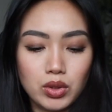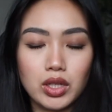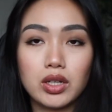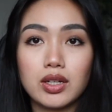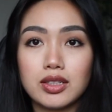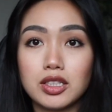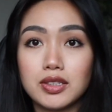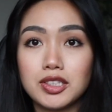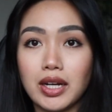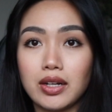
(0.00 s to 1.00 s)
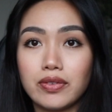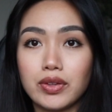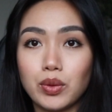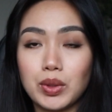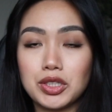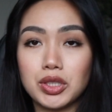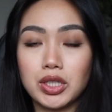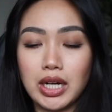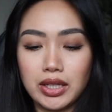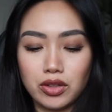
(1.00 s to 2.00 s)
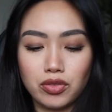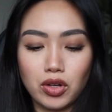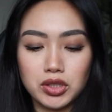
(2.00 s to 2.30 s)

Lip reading: Really good shade for the winter and the fall